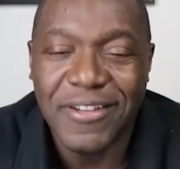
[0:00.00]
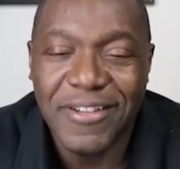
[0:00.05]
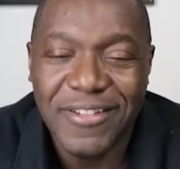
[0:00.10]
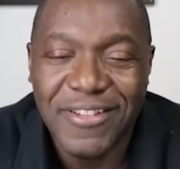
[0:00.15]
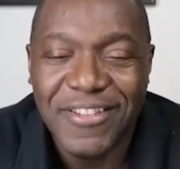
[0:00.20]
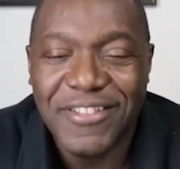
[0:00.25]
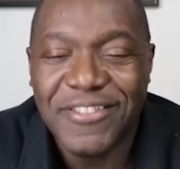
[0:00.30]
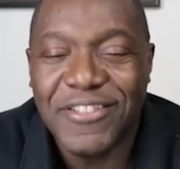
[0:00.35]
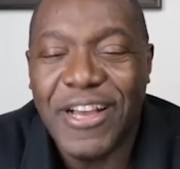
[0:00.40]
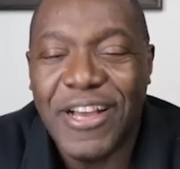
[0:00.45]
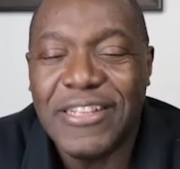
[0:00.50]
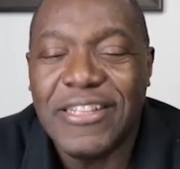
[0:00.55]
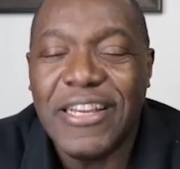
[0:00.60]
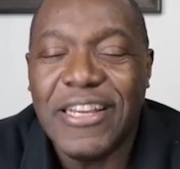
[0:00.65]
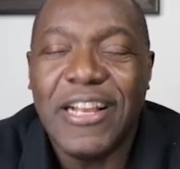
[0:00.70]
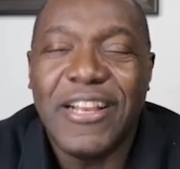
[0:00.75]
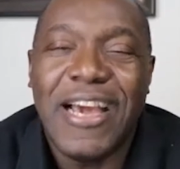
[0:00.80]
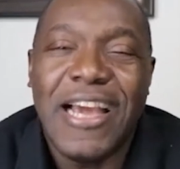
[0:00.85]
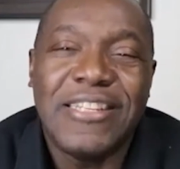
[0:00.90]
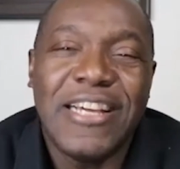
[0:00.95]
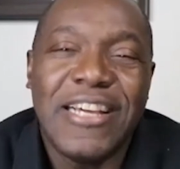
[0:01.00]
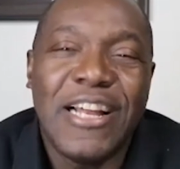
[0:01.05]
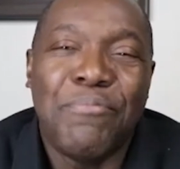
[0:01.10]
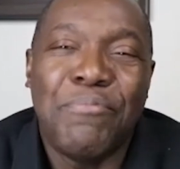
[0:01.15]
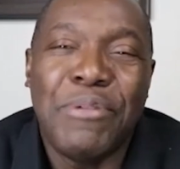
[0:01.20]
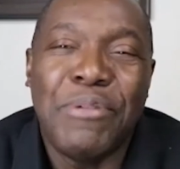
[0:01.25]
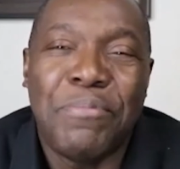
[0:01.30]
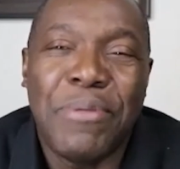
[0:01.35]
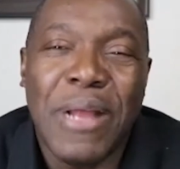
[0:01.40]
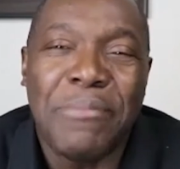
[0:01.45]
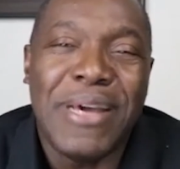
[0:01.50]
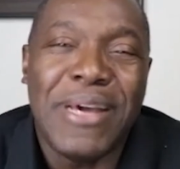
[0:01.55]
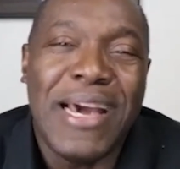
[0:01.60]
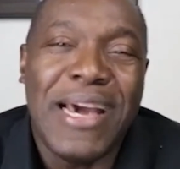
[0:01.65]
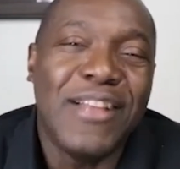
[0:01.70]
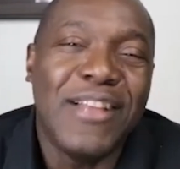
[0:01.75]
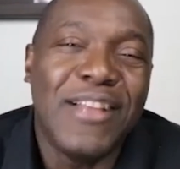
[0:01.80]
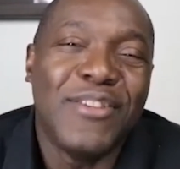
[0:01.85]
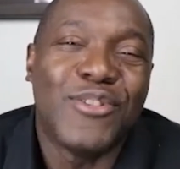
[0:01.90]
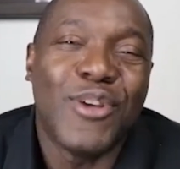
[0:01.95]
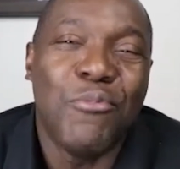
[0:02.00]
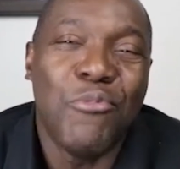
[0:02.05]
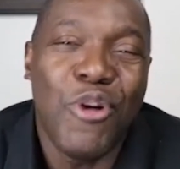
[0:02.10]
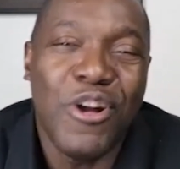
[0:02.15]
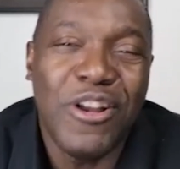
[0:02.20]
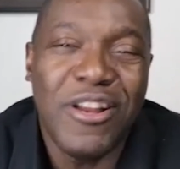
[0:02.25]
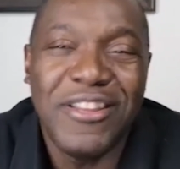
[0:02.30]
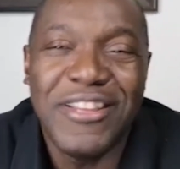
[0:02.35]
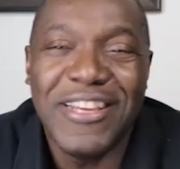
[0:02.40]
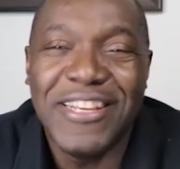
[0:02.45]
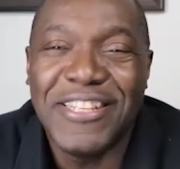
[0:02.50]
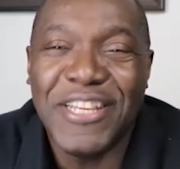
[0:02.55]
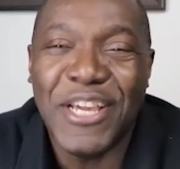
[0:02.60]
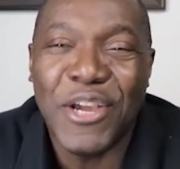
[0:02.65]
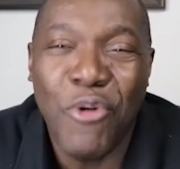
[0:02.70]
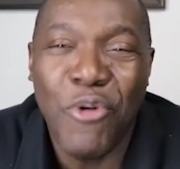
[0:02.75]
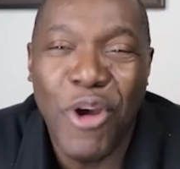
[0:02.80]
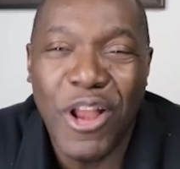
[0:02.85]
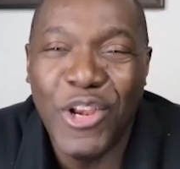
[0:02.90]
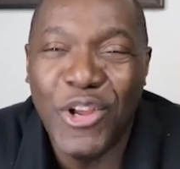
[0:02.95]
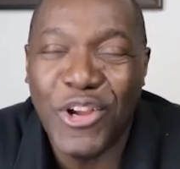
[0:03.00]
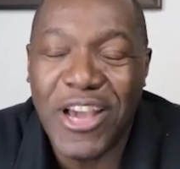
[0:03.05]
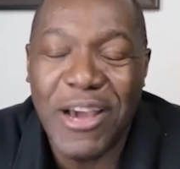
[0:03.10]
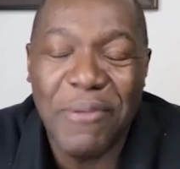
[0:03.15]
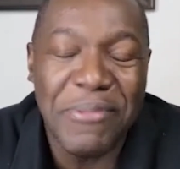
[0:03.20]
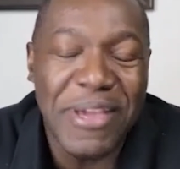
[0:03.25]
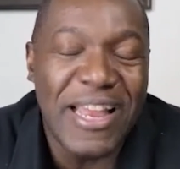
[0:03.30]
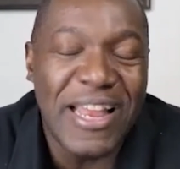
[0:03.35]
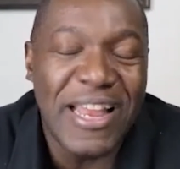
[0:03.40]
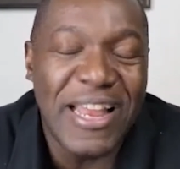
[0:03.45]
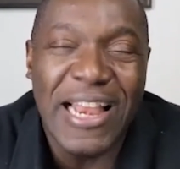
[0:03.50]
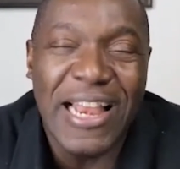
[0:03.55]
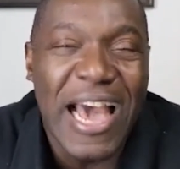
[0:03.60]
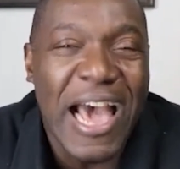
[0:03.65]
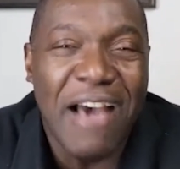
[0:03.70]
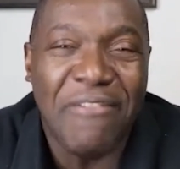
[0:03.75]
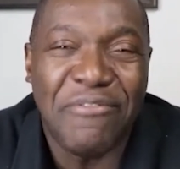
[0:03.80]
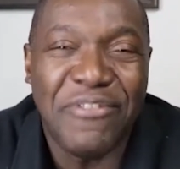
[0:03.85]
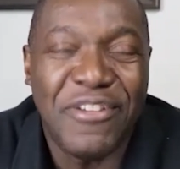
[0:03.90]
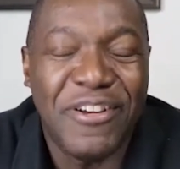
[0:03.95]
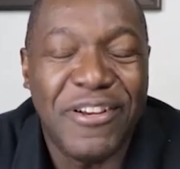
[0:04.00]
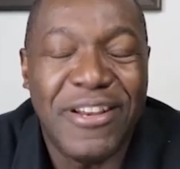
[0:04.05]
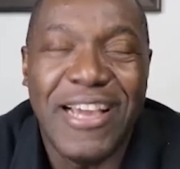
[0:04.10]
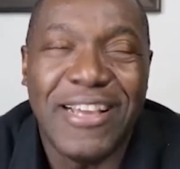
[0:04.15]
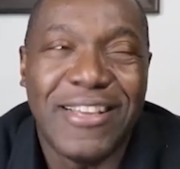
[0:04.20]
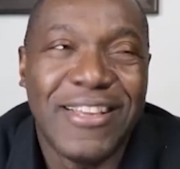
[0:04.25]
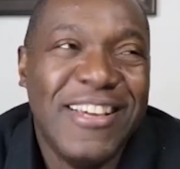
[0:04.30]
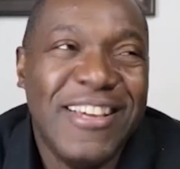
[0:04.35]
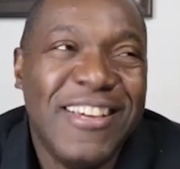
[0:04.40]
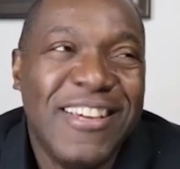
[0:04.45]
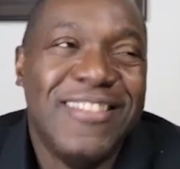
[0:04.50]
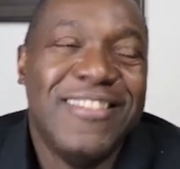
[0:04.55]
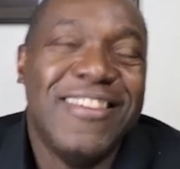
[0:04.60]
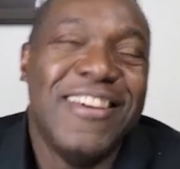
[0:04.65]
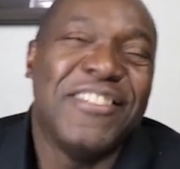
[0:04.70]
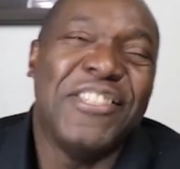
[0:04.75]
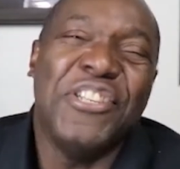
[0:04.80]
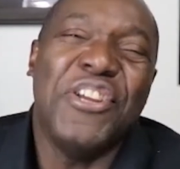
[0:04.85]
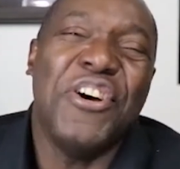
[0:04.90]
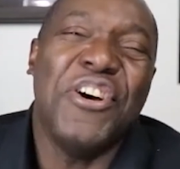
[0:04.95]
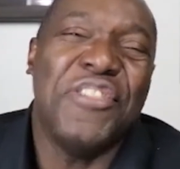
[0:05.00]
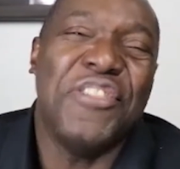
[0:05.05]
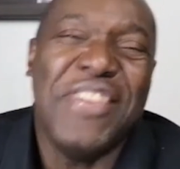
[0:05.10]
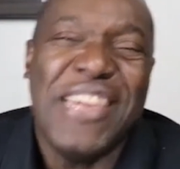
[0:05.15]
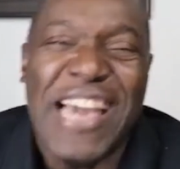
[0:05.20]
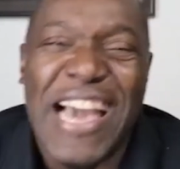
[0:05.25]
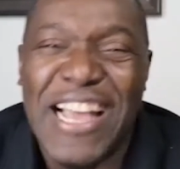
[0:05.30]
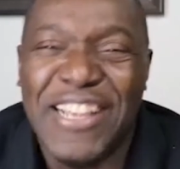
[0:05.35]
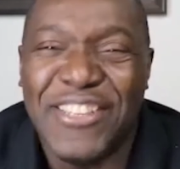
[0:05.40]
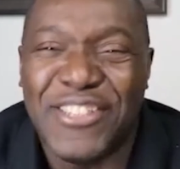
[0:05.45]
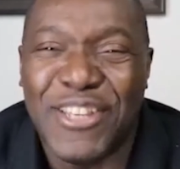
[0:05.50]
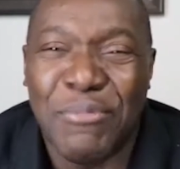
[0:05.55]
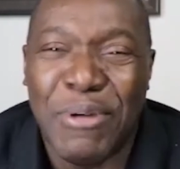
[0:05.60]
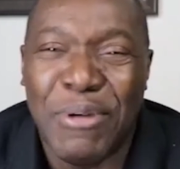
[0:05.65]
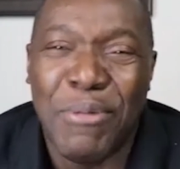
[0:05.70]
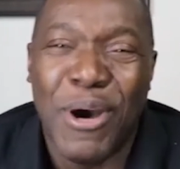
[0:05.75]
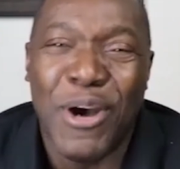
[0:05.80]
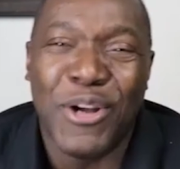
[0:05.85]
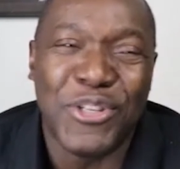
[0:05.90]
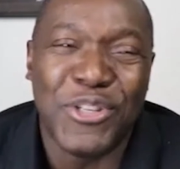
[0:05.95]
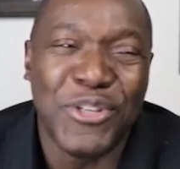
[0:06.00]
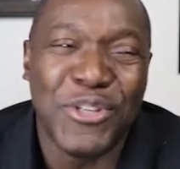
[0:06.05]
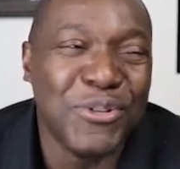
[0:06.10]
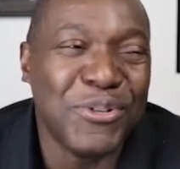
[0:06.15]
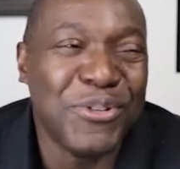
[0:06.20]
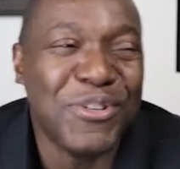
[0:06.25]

And, and so I, so, tell, I, tell, people I'm the handsome one, and they take one look at me and laugh. They're like, "There's nothing handsome about you."